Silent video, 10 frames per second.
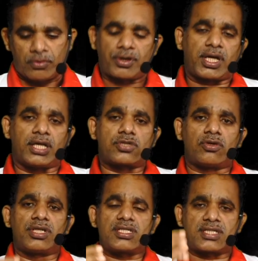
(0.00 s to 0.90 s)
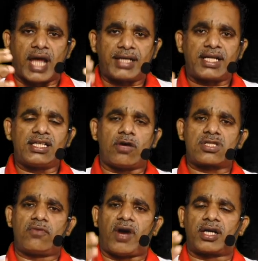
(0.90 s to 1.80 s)
Okay, so this
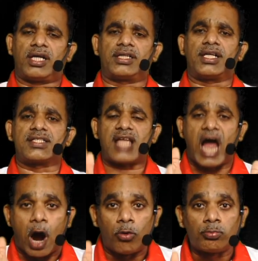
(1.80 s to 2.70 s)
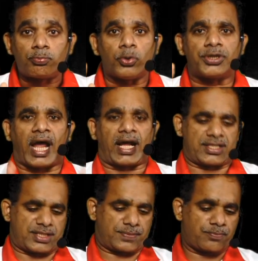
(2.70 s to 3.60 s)
13,100 is the output
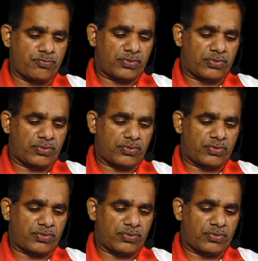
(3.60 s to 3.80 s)
tax.